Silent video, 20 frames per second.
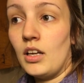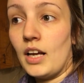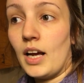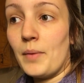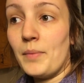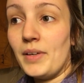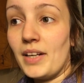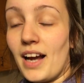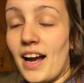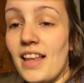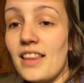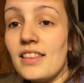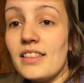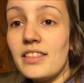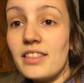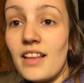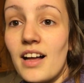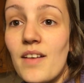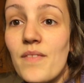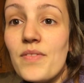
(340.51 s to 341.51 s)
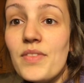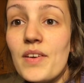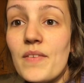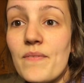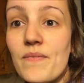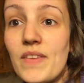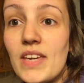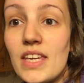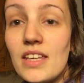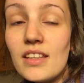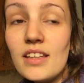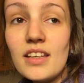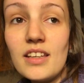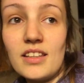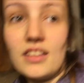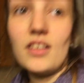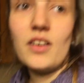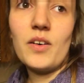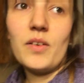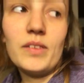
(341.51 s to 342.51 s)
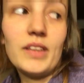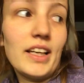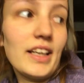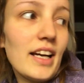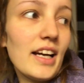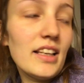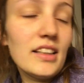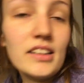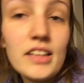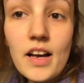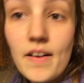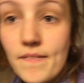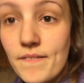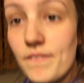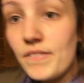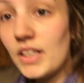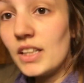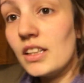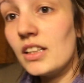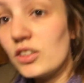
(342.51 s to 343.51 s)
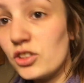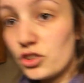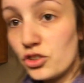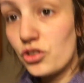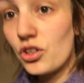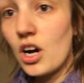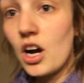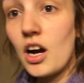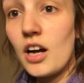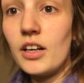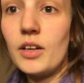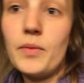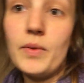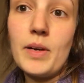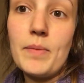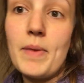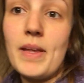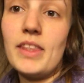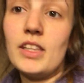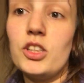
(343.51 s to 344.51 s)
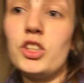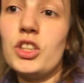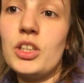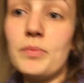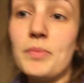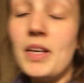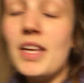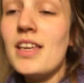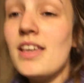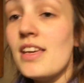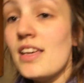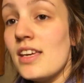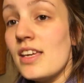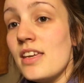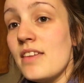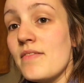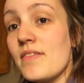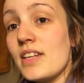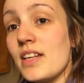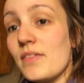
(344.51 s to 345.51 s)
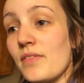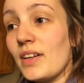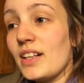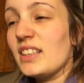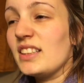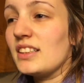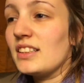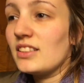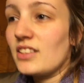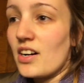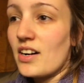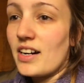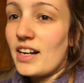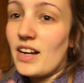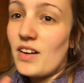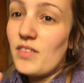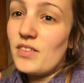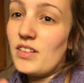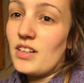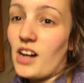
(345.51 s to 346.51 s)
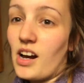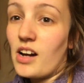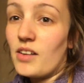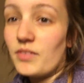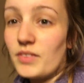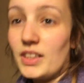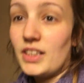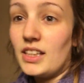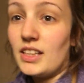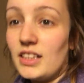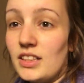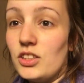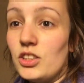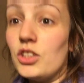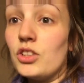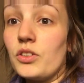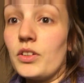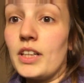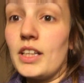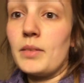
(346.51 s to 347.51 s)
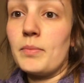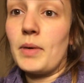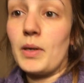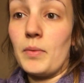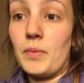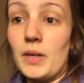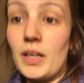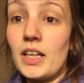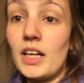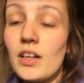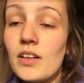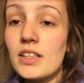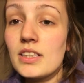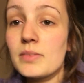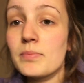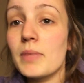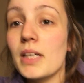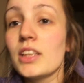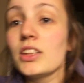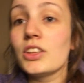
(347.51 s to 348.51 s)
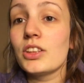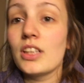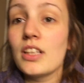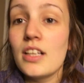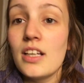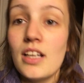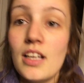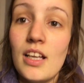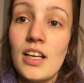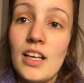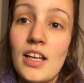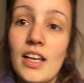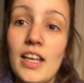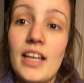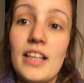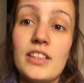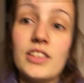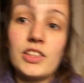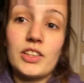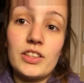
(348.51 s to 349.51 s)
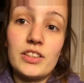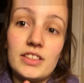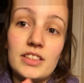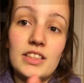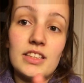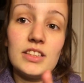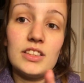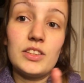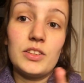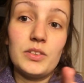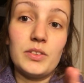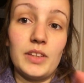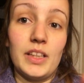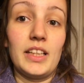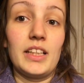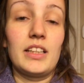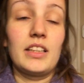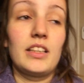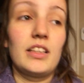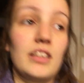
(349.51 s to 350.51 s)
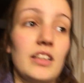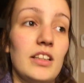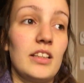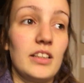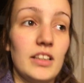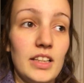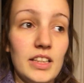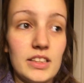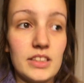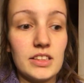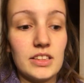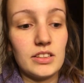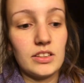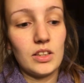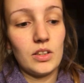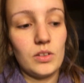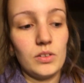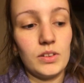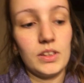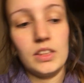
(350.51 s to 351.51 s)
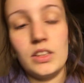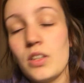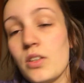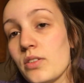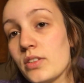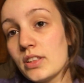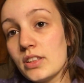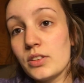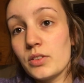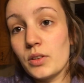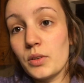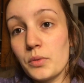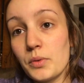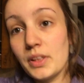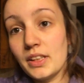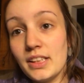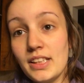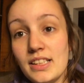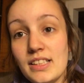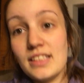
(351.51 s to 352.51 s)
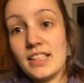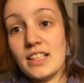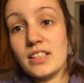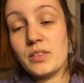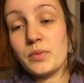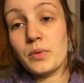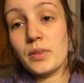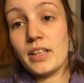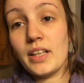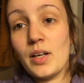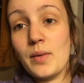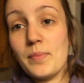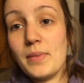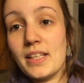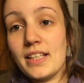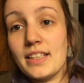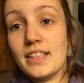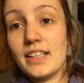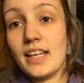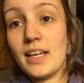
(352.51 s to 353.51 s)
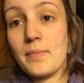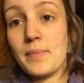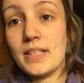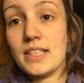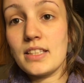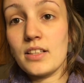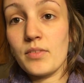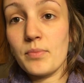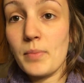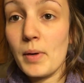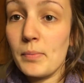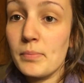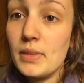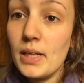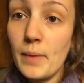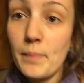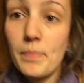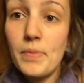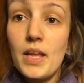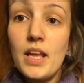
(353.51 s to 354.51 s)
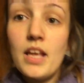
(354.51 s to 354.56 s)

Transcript: I mean, I love the feeling though. Like, I love feeling strong, and when I'm at the gym, even if I start out not really enjoying my workout as much, it turns into, like, it slowly goes into a really intense workout because I get myself pumped up